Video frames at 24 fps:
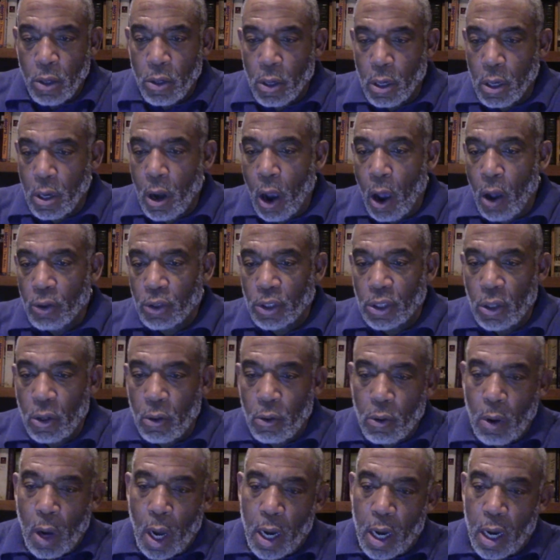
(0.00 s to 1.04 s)
You can
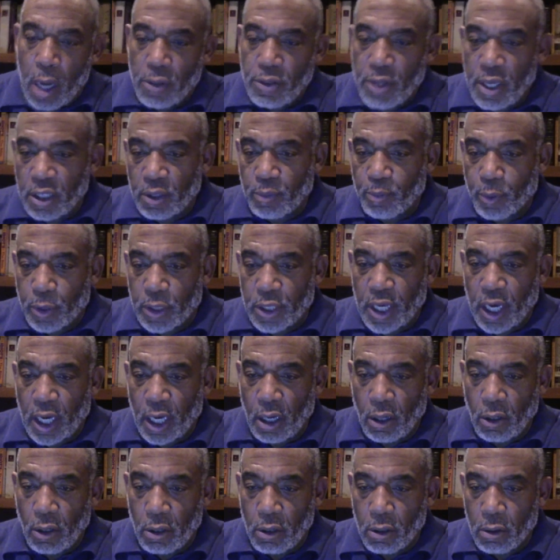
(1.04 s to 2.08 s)
also, this
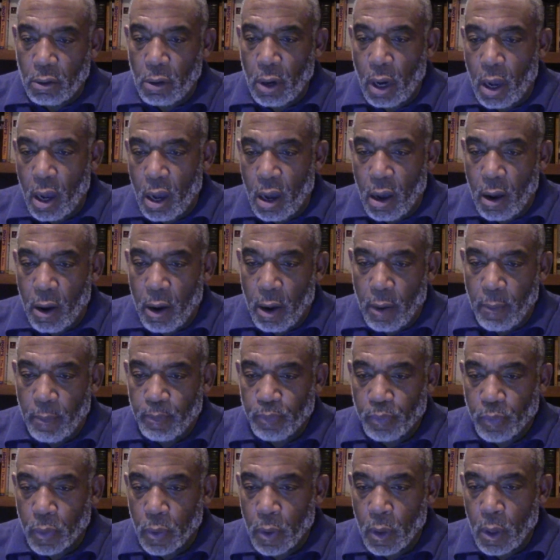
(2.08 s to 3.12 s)
particular
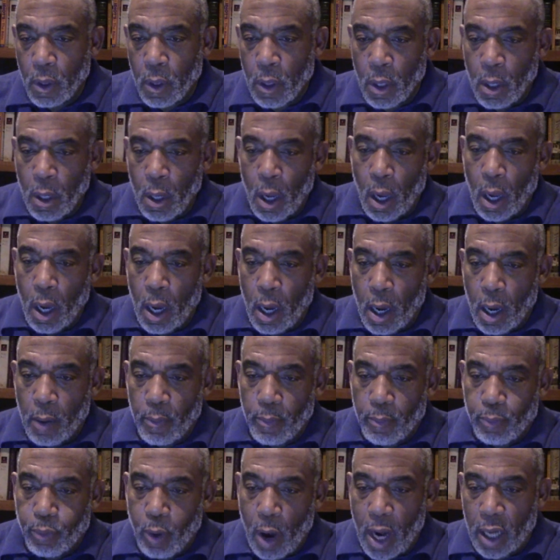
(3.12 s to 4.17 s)

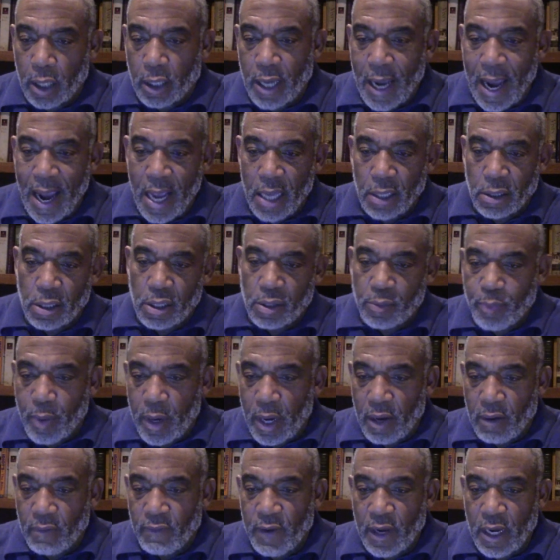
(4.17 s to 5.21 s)
broadcast is
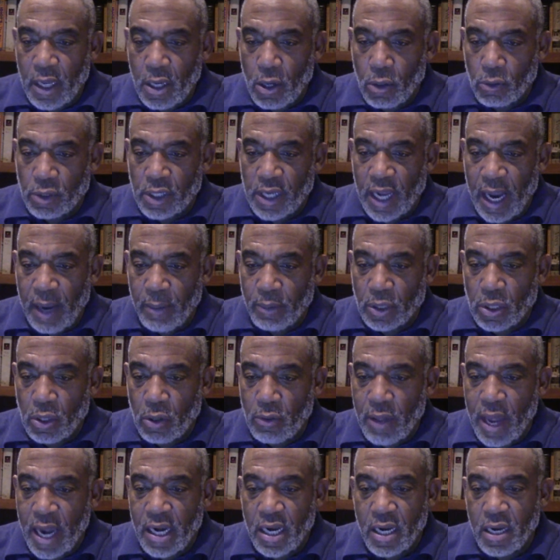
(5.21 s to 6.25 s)
being videotaped
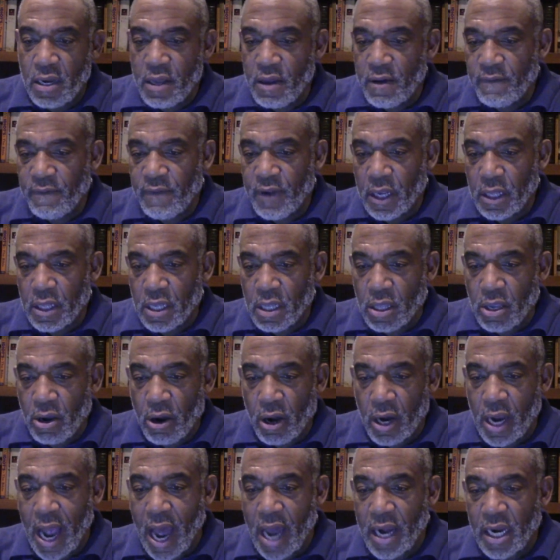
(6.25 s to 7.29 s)
so that in the event that there
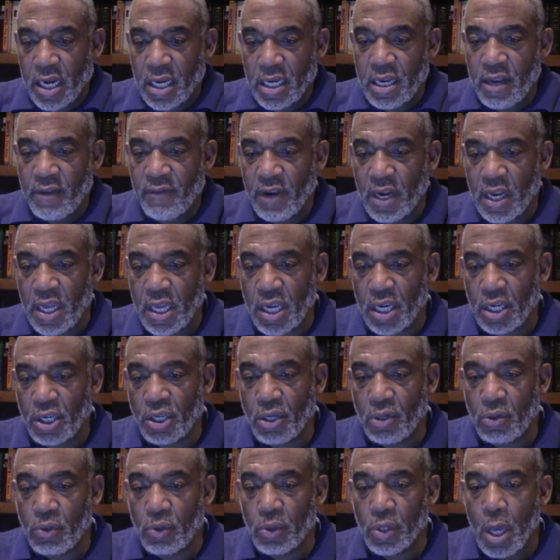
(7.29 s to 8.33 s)
are connectivity
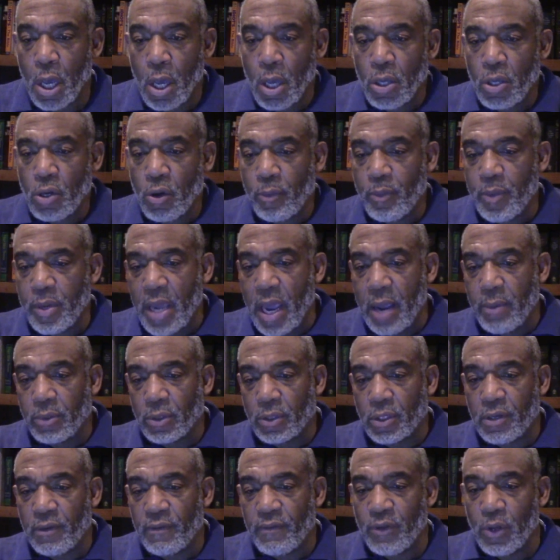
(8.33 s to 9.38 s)
issues, you'll be
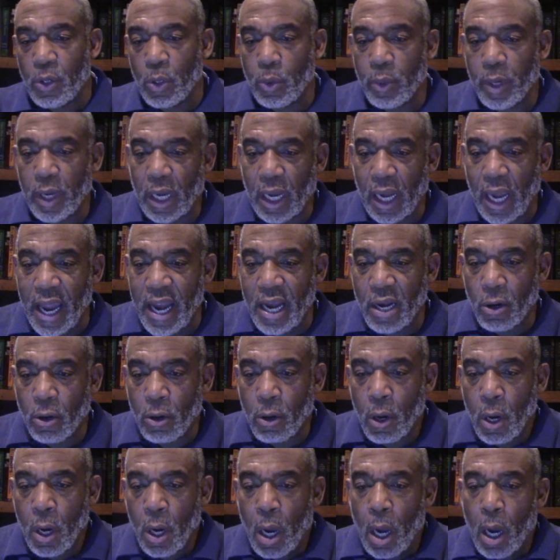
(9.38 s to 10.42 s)
able to view it
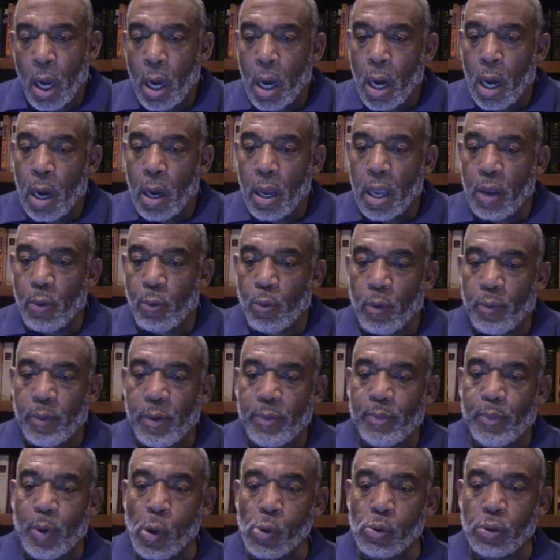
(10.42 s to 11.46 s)
later. It will
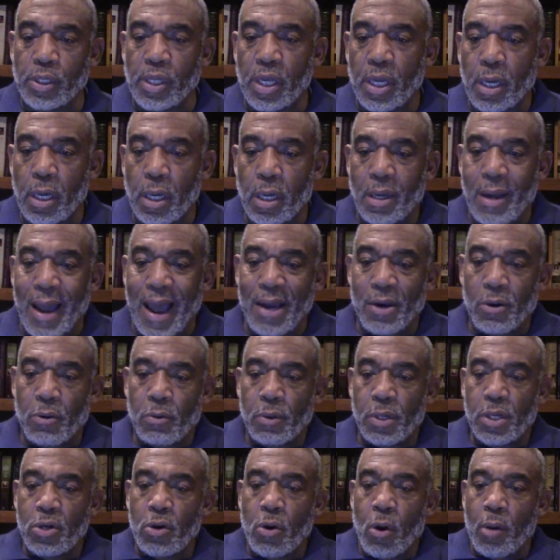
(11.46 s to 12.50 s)
be posted not
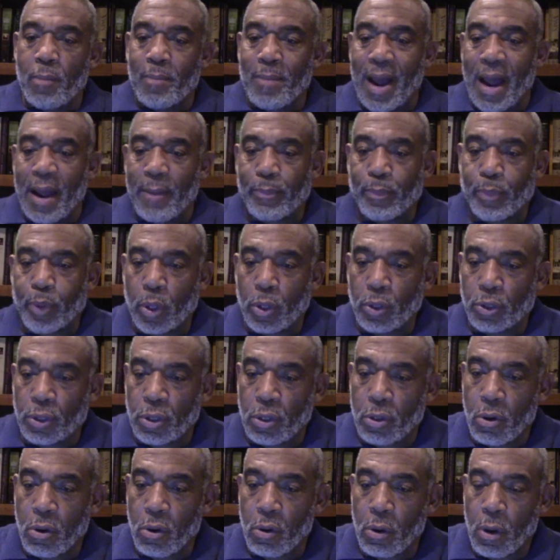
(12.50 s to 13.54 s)
only on my
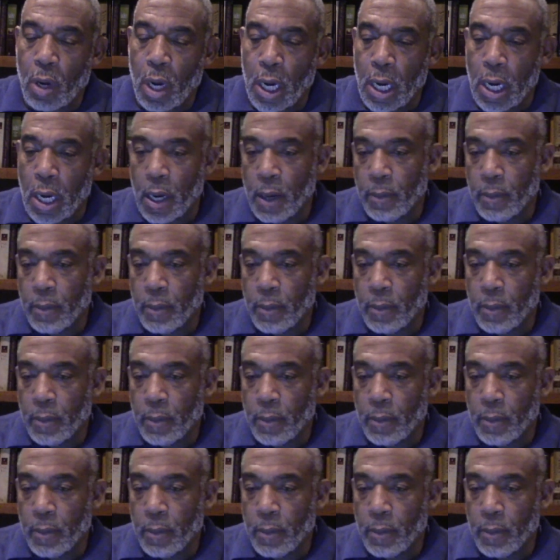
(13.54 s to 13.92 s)
personal